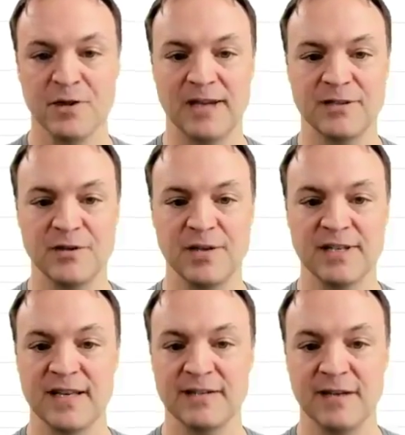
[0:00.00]
So let's do
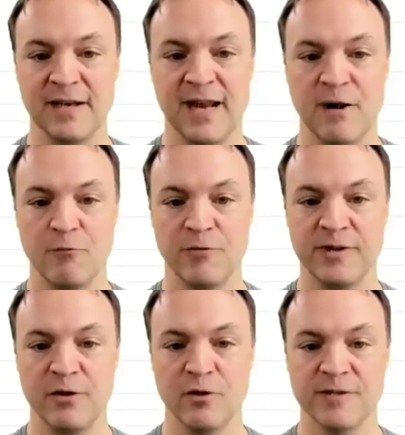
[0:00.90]
this again
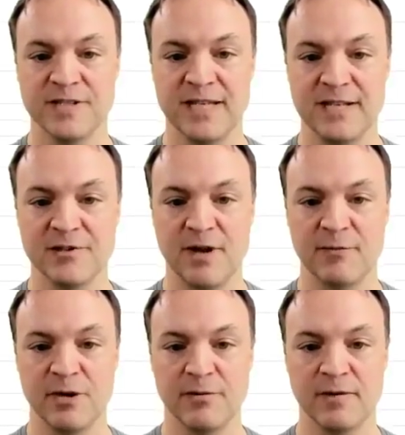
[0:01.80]
with the overseas. So I'm
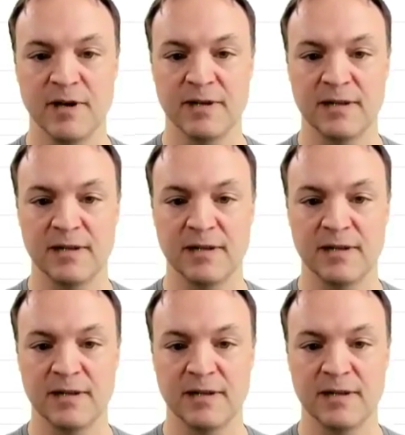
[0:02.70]
going to